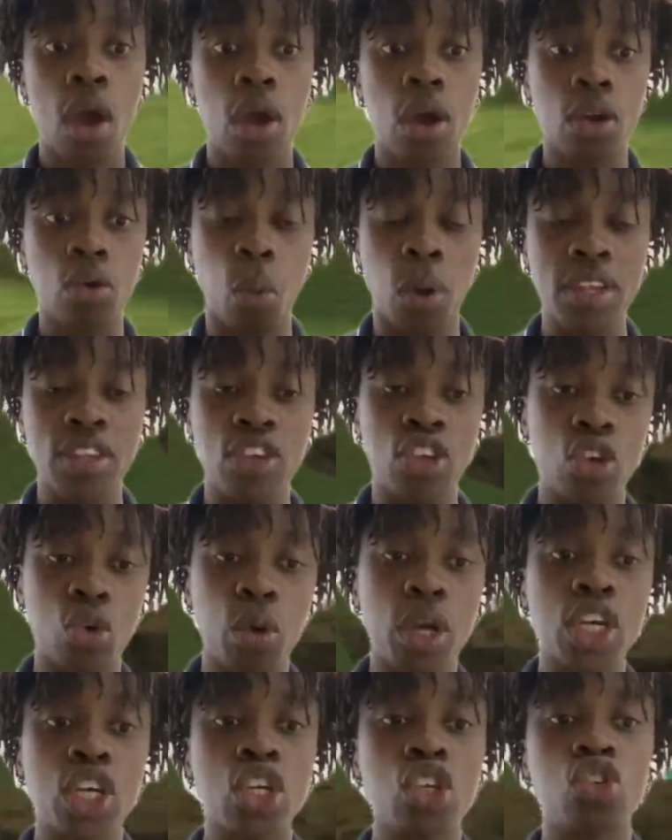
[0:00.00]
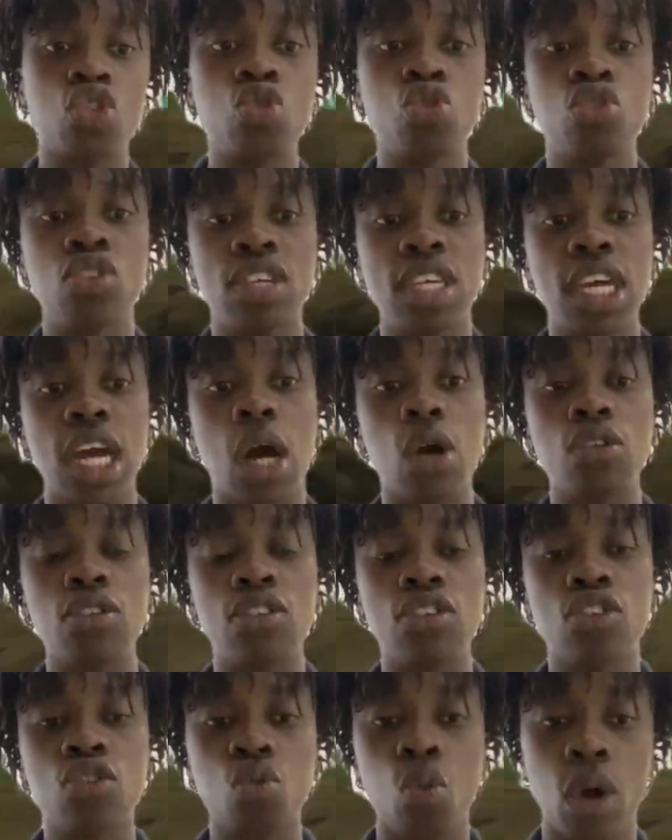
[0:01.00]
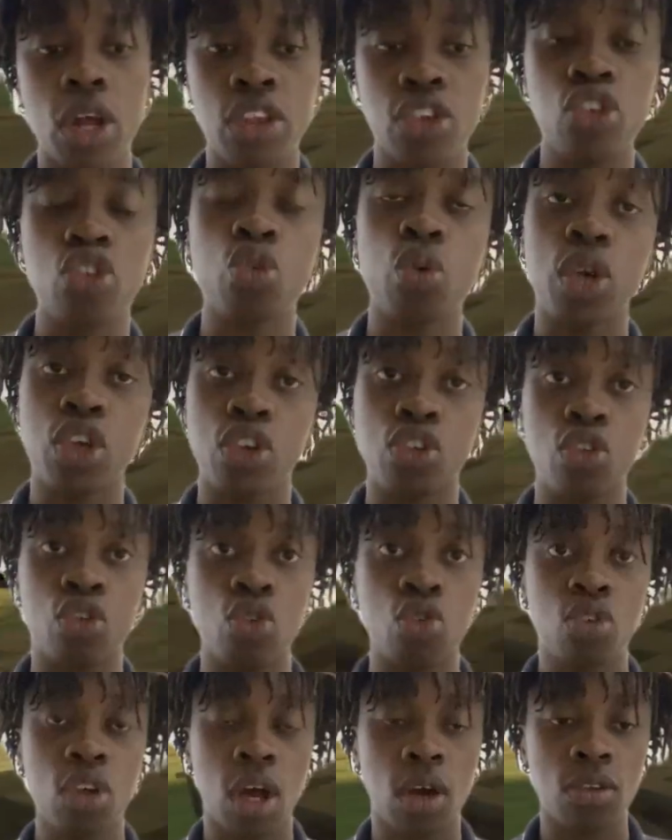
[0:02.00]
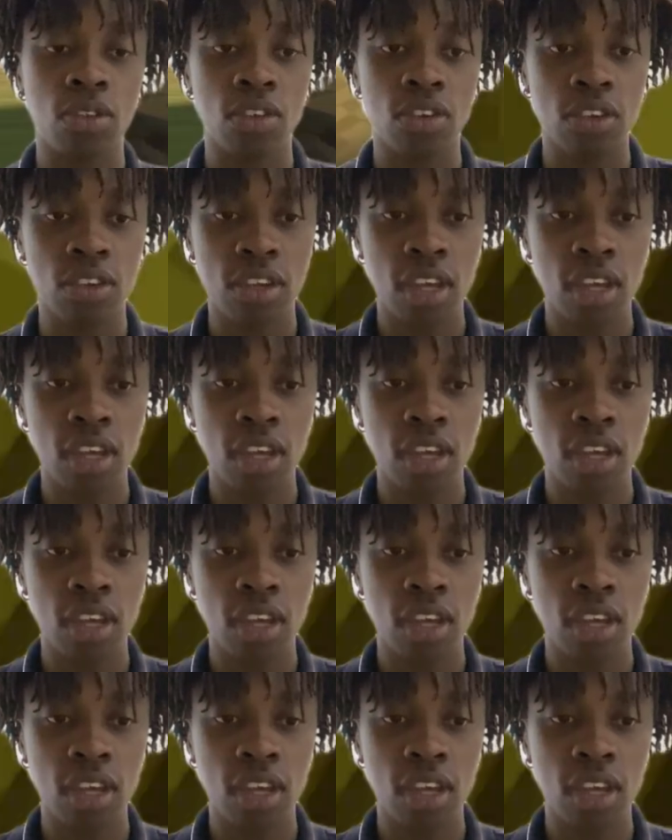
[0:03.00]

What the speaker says: what situations you use Z counters, what situation you use counters.